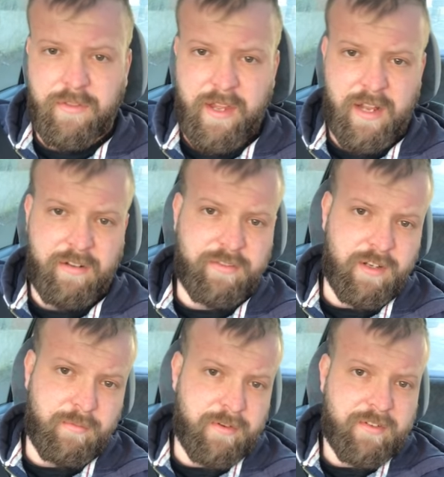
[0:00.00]
Dale
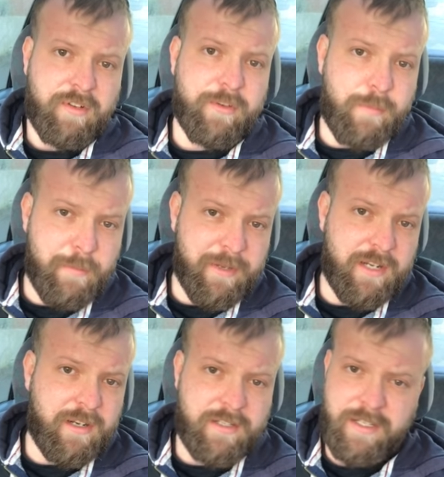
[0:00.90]
often would have gone to puppy
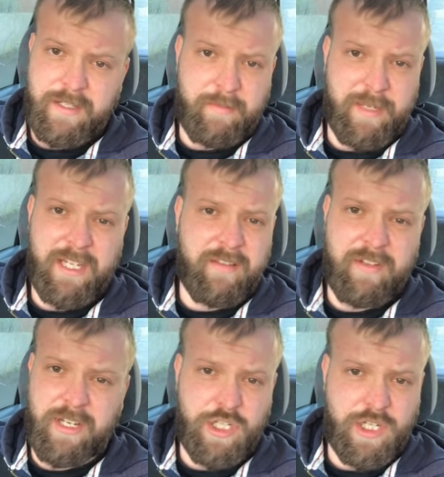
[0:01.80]
classes and been
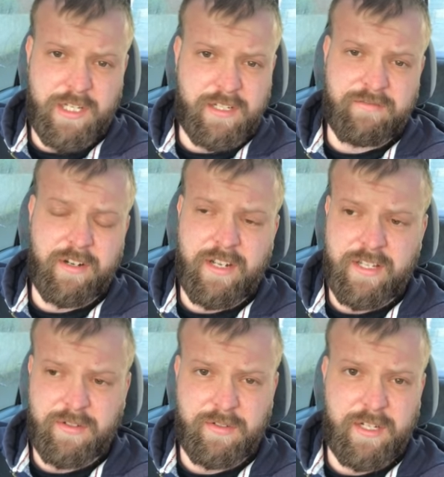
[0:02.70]
given this shit
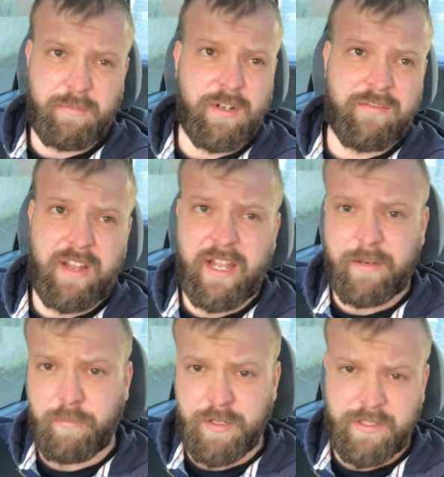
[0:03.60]
advice, or they would have
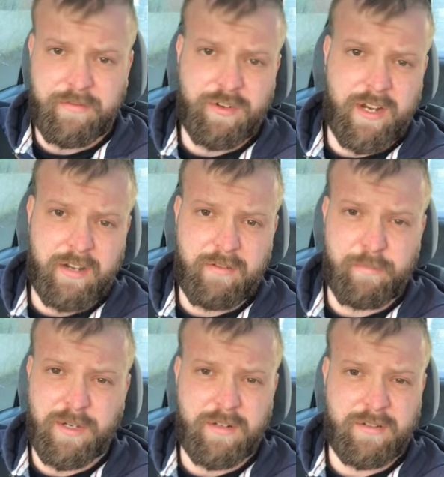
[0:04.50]
had a positive trainer
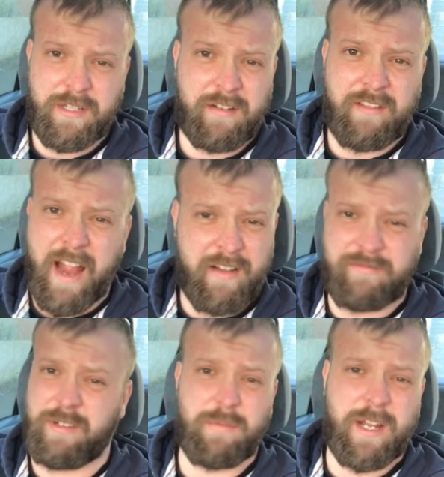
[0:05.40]
in because they're
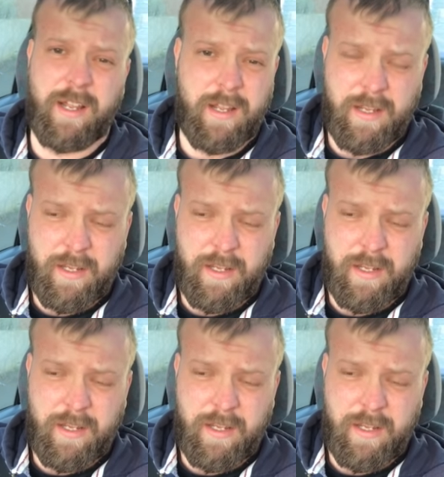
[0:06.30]
everywhere.